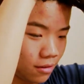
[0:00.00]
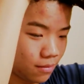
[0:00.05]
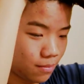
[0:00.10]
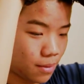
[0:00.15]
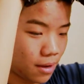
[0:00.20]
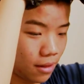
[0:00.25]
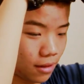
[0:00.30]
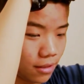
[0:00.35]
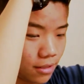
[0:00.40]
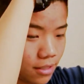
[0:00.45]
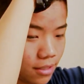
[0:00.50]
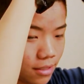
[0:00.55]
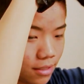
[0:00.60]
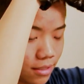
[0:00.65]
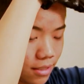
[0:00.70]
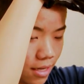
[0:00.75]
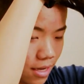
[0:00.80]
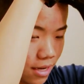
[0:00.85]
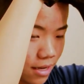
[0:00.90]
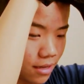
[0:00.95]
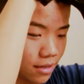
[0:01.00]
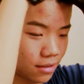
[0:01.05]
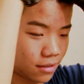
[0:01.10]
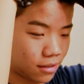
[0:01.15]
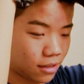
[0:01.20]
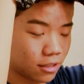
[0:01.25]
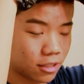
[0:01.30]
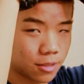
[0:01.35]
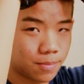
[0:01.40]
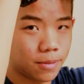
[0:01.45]
politics
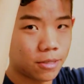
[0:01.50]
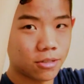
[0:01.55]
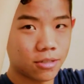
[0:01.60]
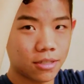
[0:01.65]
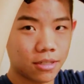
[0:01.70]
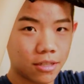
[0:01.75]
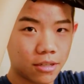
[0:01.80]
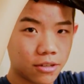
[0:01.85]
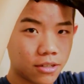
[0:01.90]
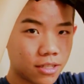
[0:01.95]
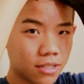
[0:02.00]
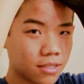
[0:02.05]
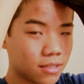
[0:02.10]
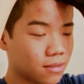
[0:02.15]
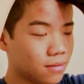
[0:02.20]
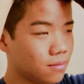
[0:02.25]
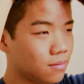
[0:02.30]
and conspiracy theories.